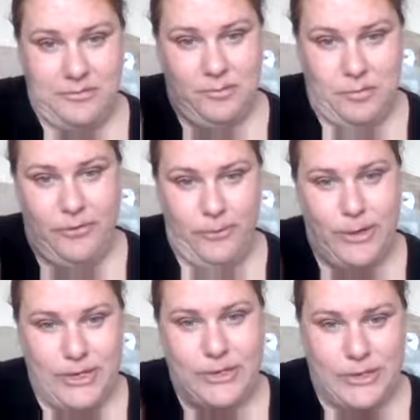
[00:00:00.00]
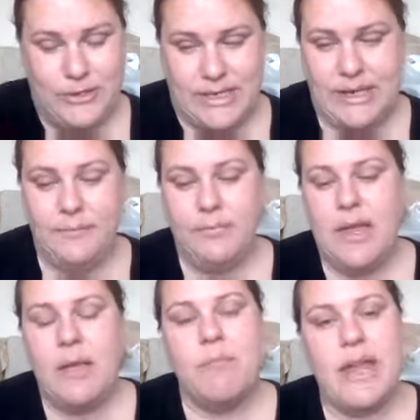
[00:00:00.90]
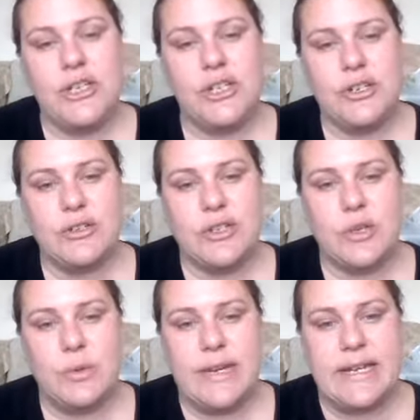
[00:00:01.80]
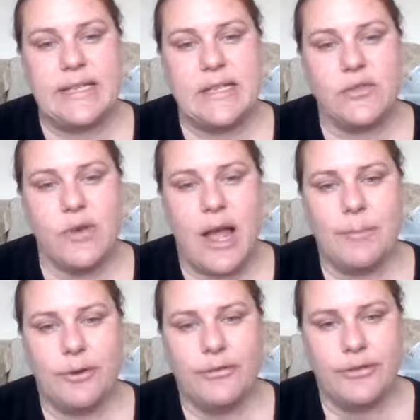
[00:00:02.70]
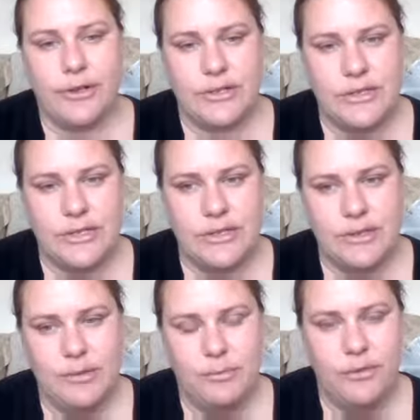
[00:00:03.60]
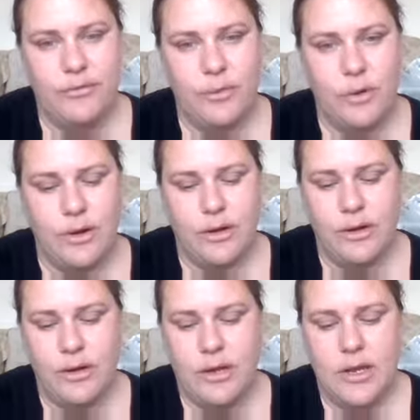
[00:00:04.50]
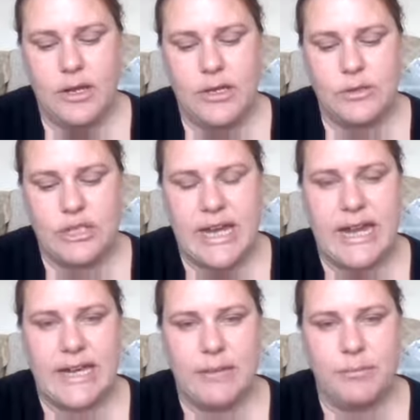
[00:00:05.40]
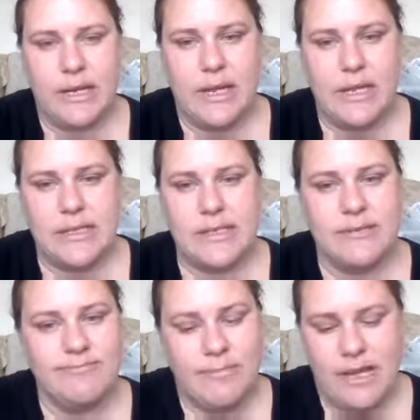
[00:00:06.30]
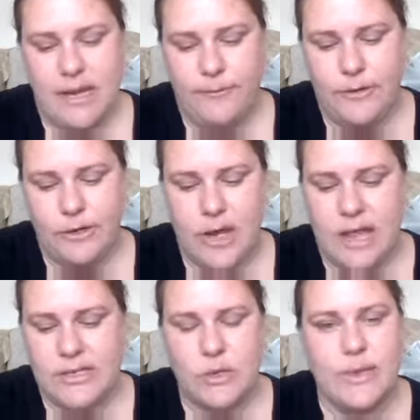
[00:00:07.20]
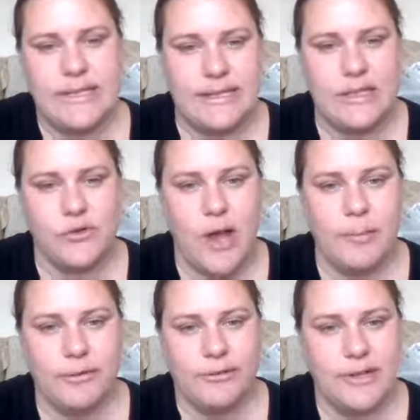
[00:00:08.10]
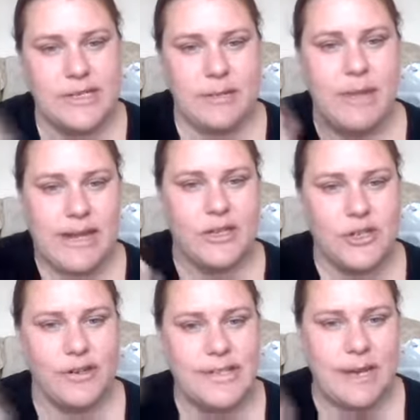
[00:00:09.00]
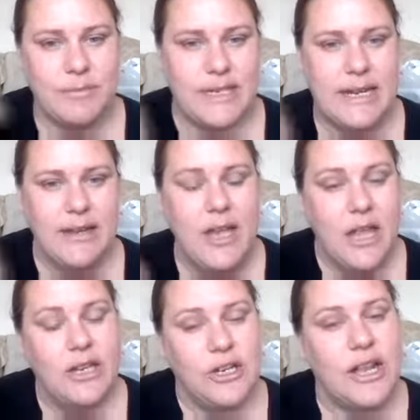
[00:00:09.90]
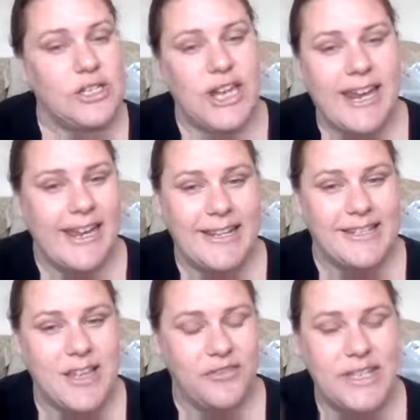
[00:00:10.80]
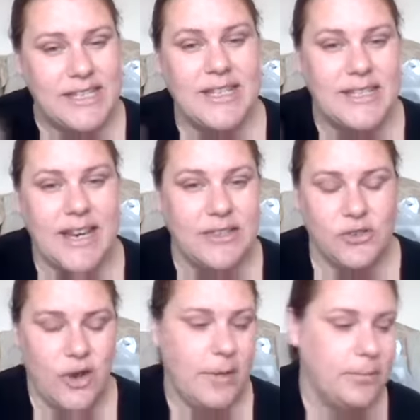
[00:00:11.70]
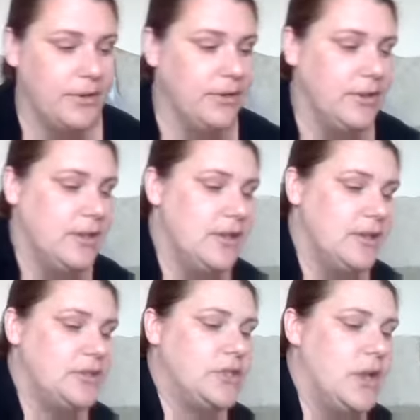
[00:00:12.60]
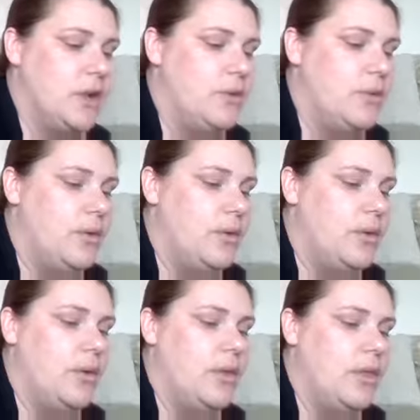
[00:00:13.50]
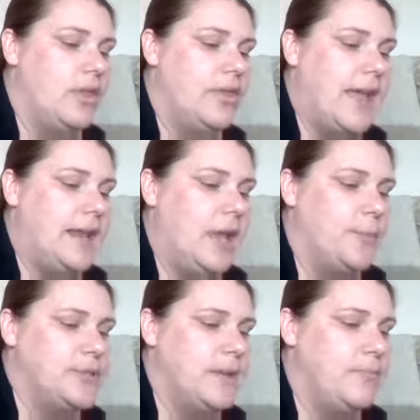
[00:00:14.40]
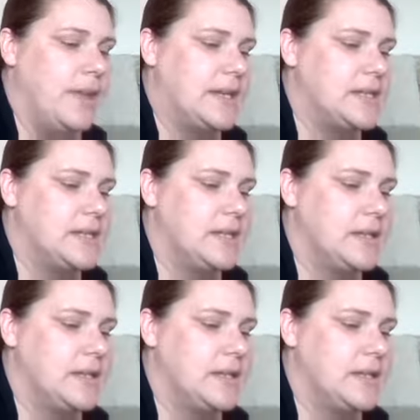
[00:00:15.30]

before you use it, make sure you squeeze the dropper first before you shake it, because if you're not squeezing the dropper first and making sure it's empty, you're not shaking the stuff that's inside the dropper. So that helps it mix